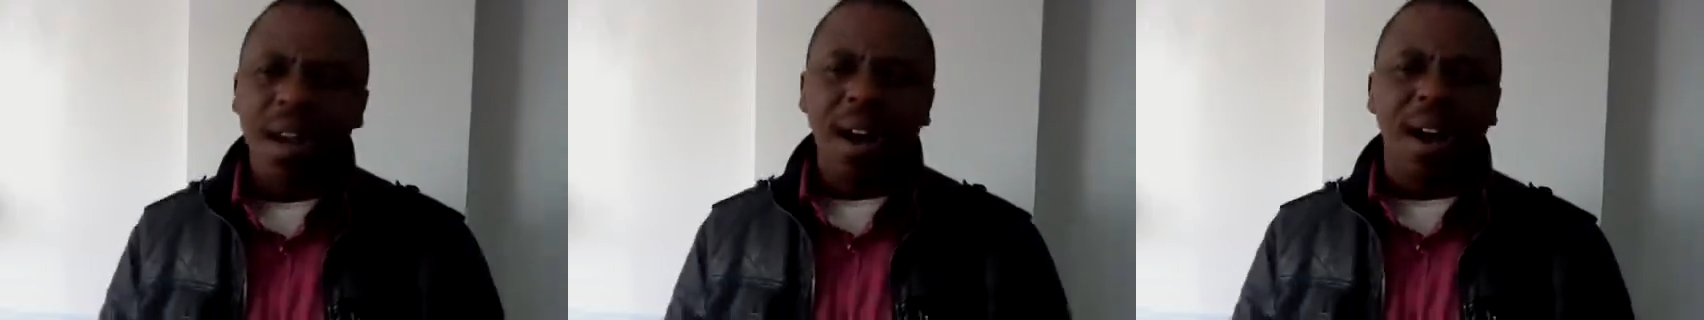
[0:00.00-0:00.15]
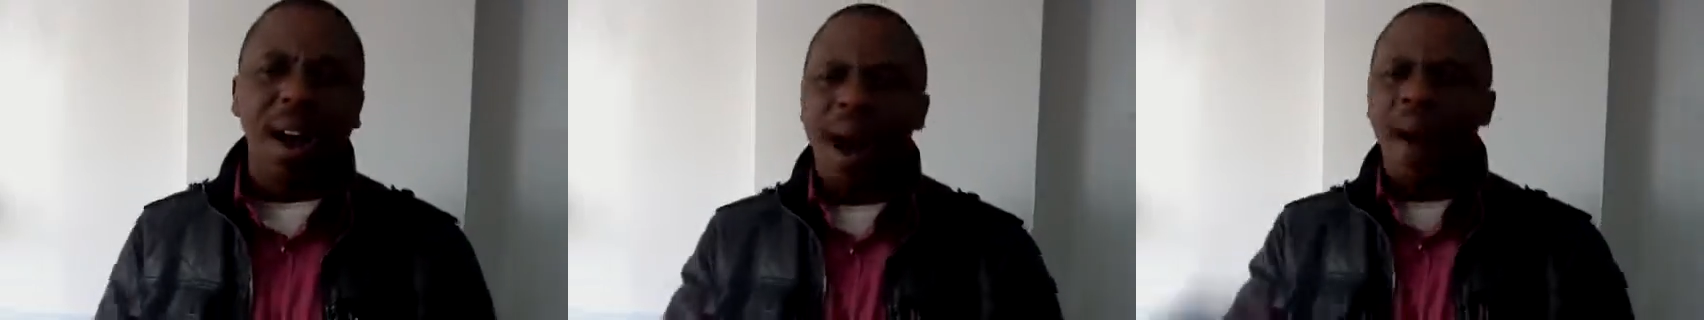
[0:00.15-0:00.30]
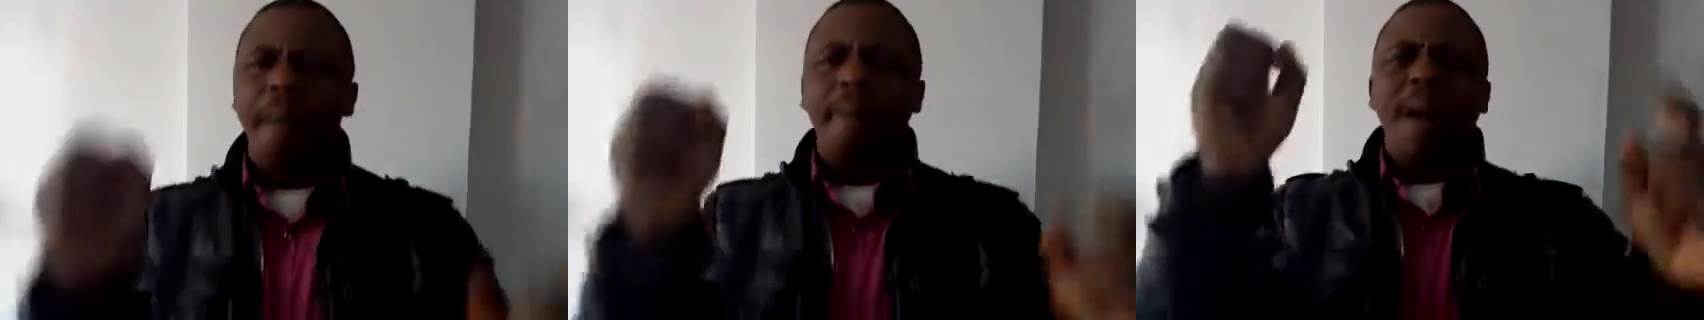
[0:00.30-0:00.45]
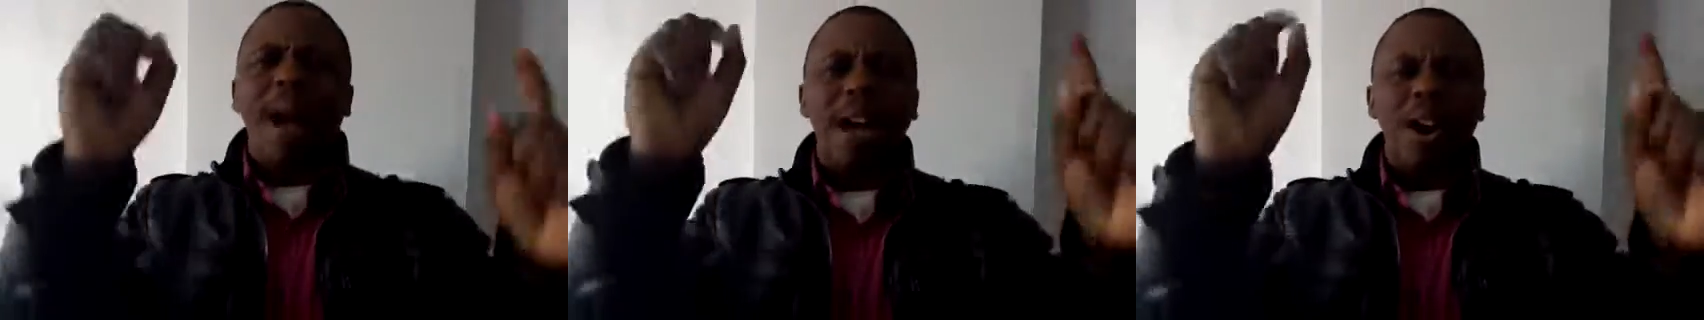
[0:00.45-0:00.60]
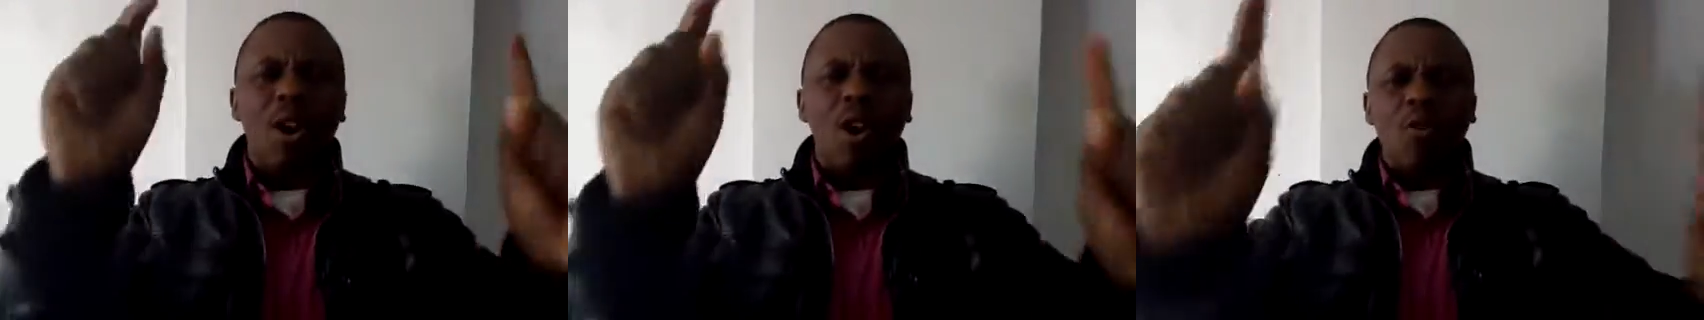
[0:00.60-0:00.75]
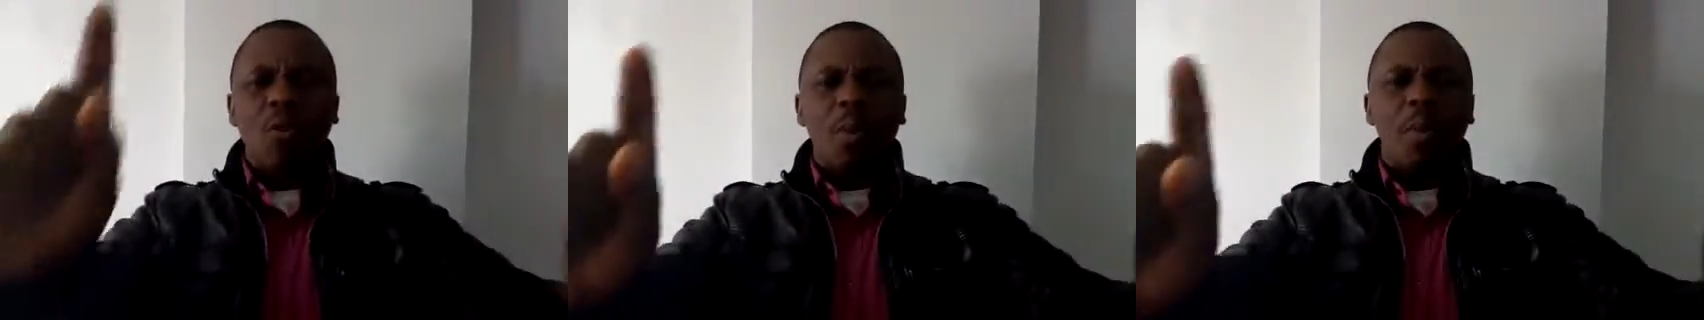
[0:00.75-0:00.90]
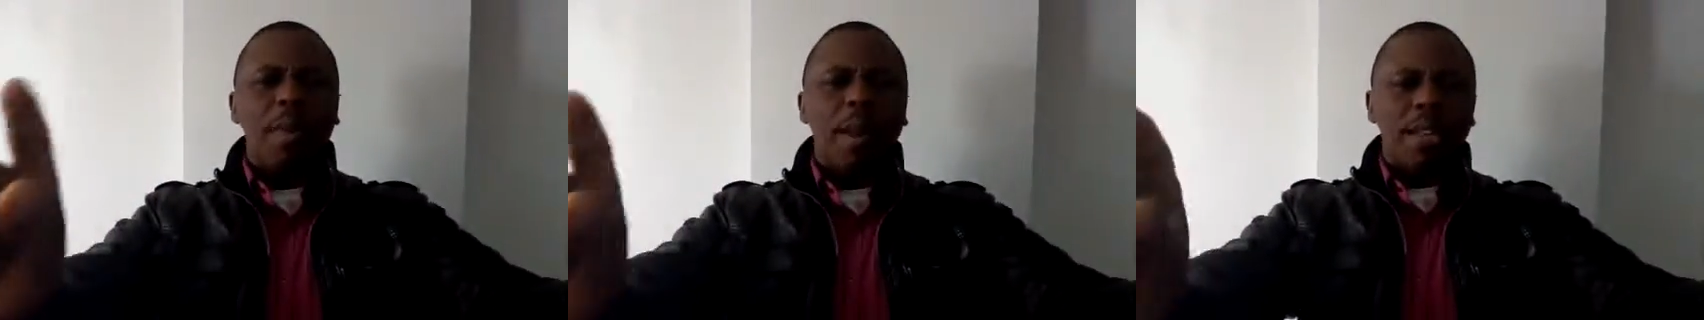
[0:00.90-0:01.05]
Come and
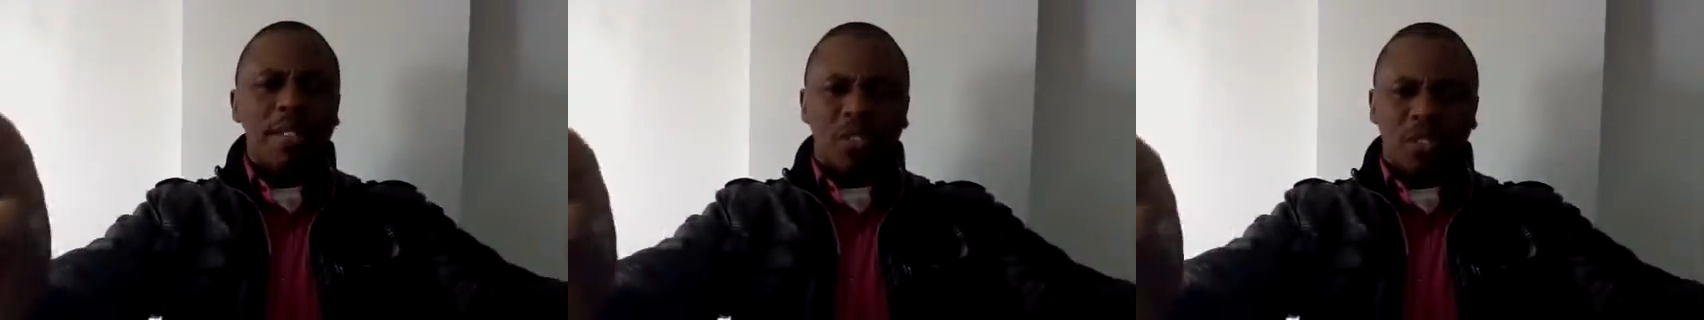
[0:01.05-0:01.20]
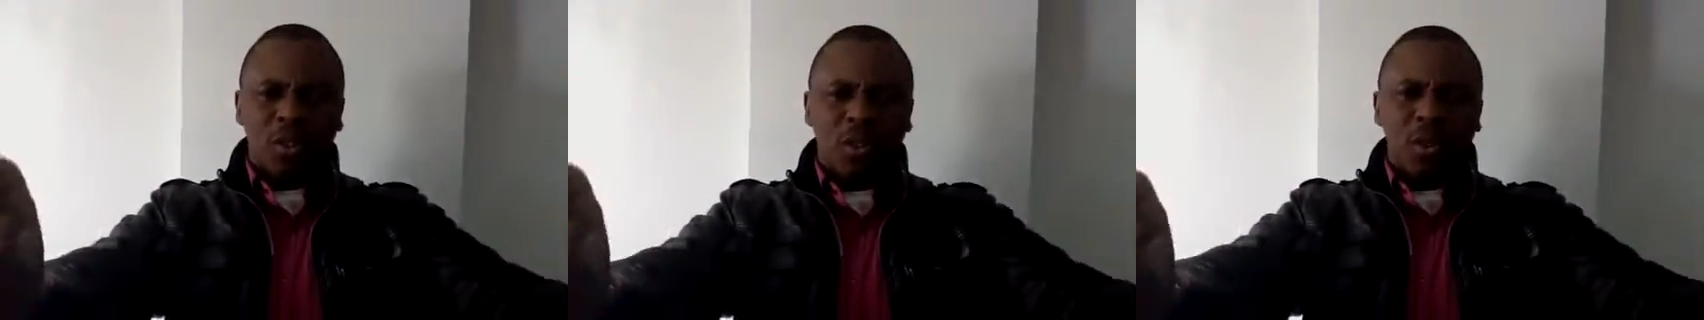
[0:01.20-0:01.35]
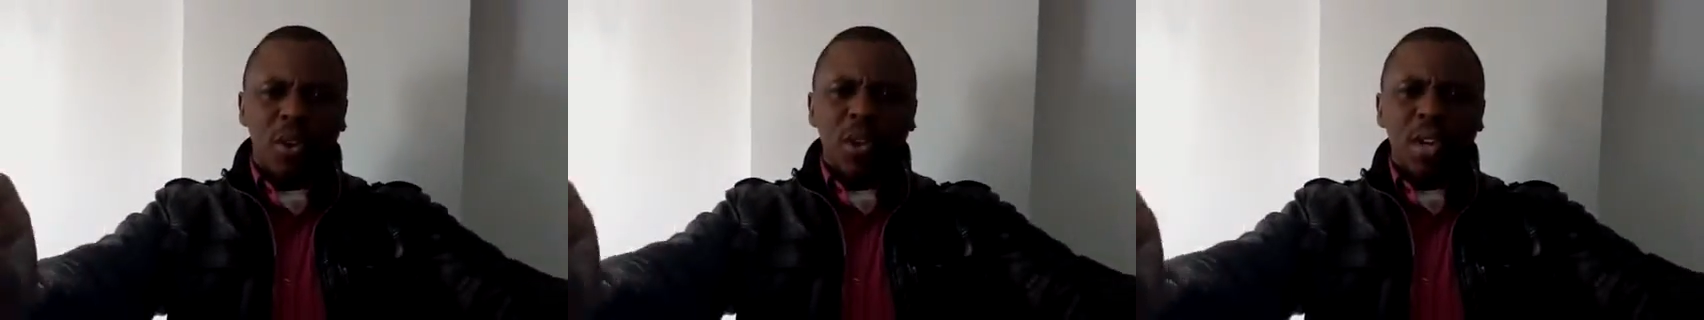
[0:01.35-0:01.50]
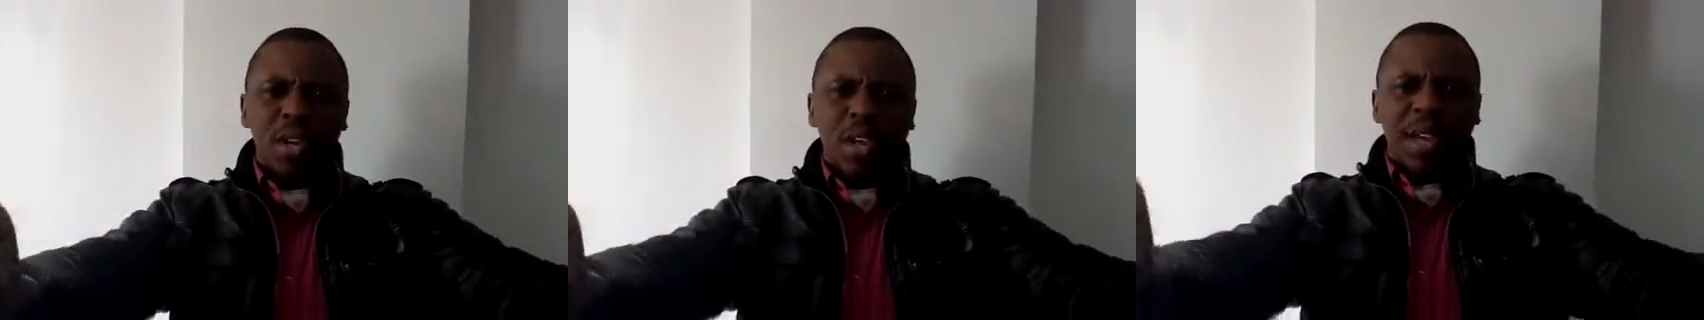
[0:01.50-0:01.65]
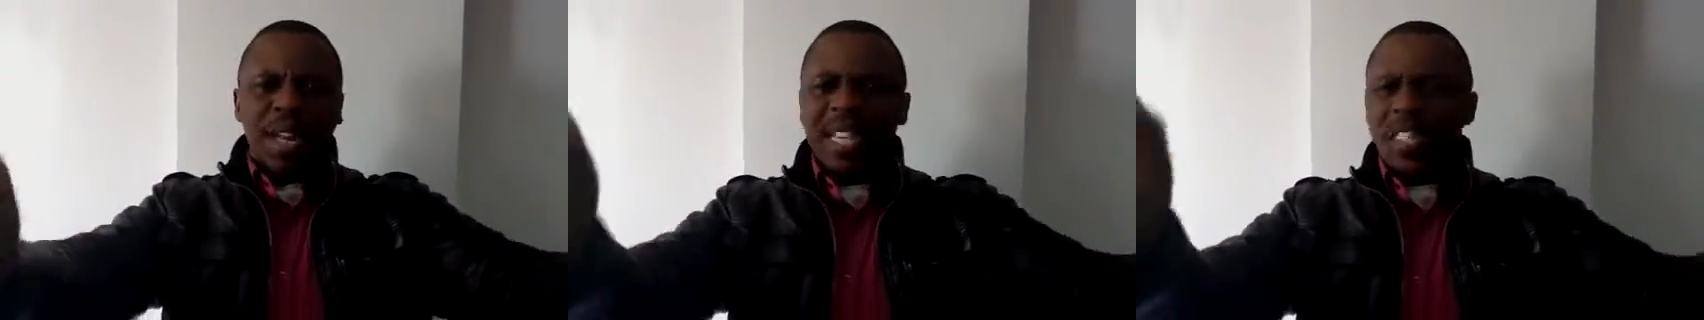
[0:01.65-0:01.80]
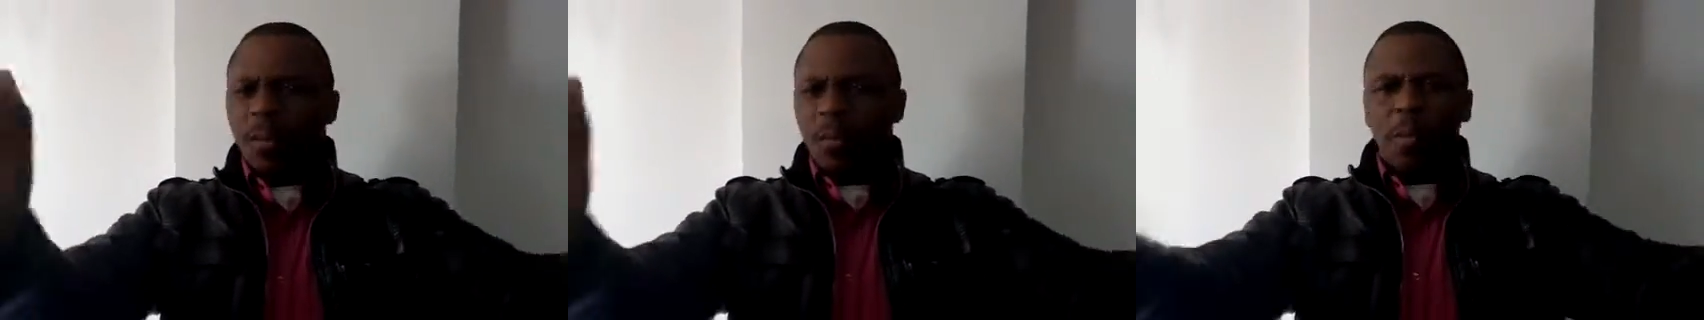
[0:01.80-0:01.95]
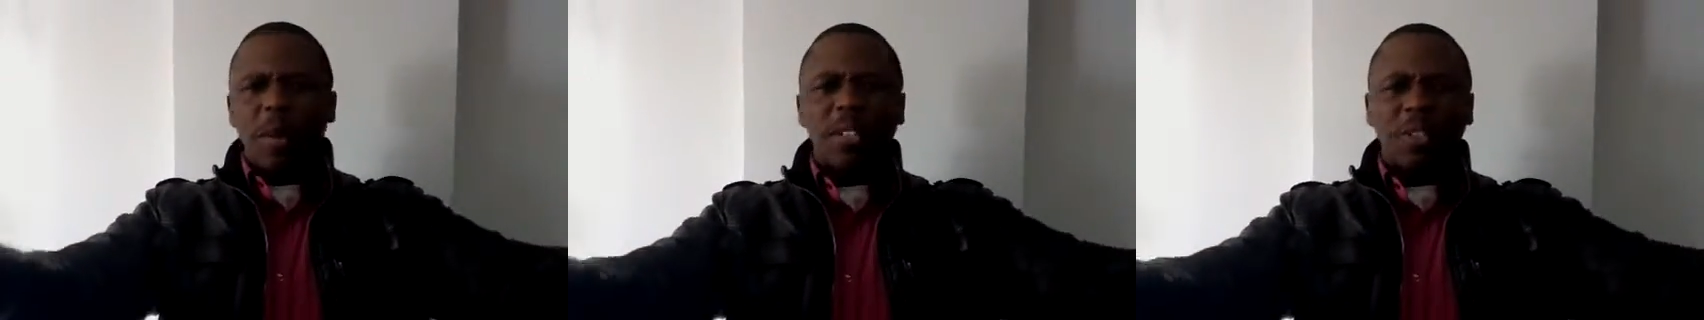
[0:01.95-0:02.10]
God will bless you.
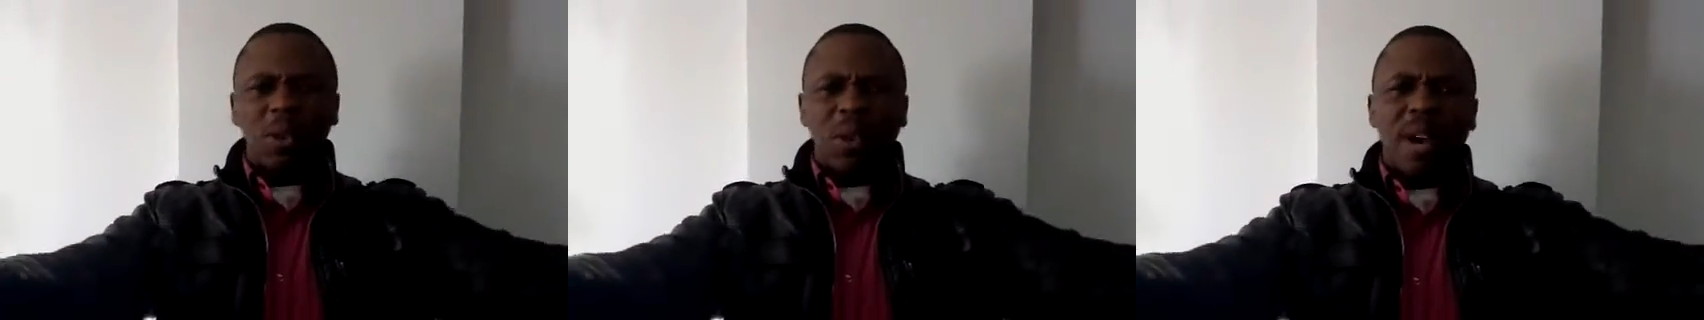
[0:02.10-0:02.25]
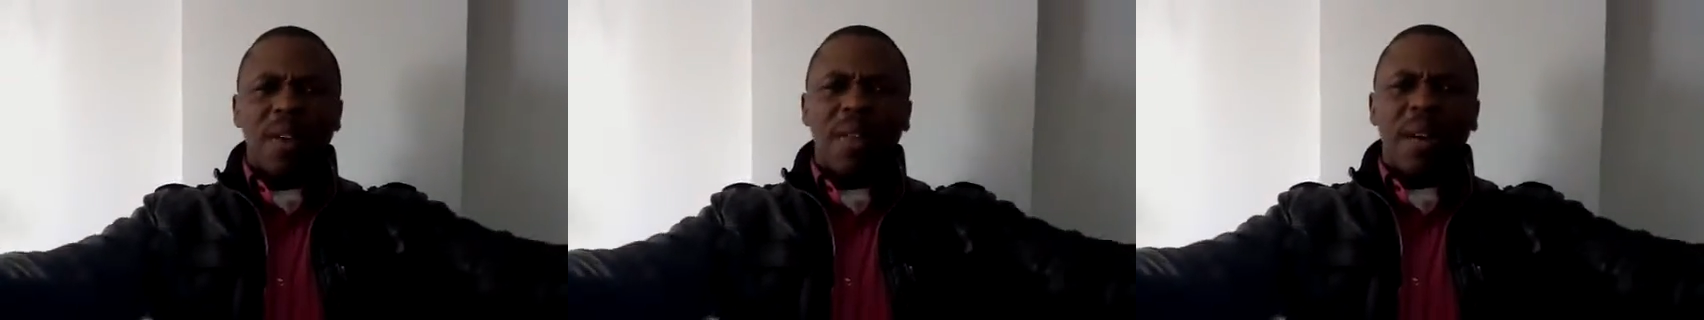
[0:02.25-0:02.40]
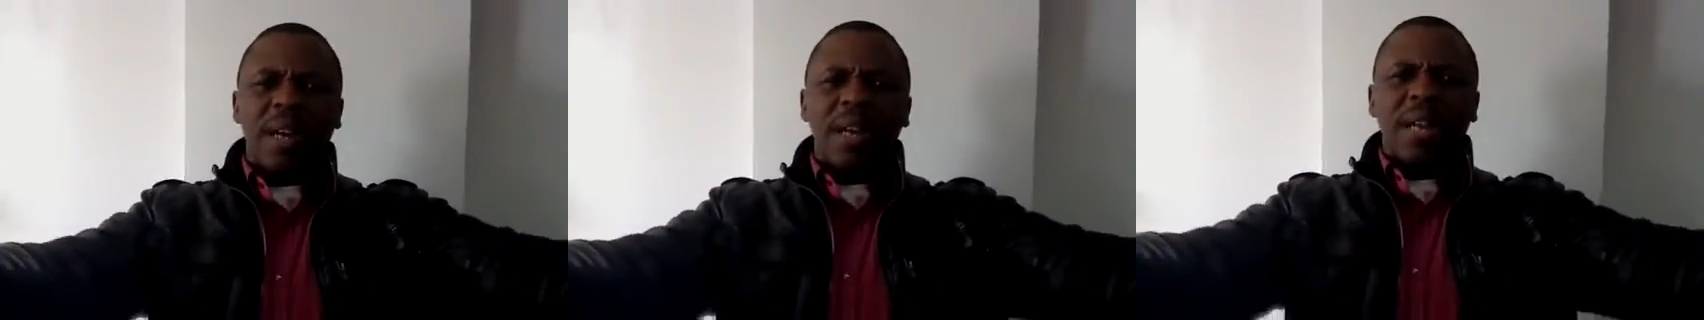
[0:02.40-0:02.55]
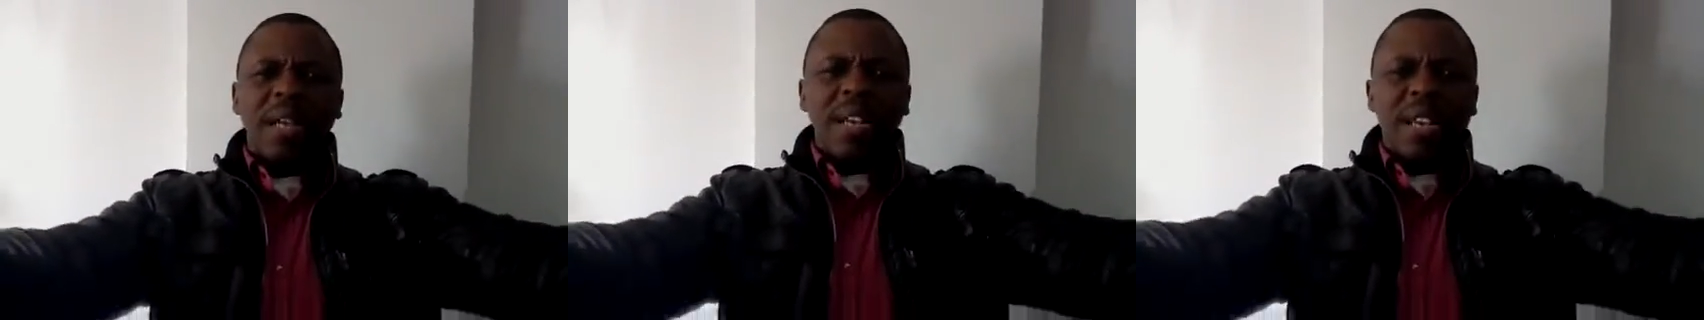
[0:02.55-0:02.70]
Let's pray together.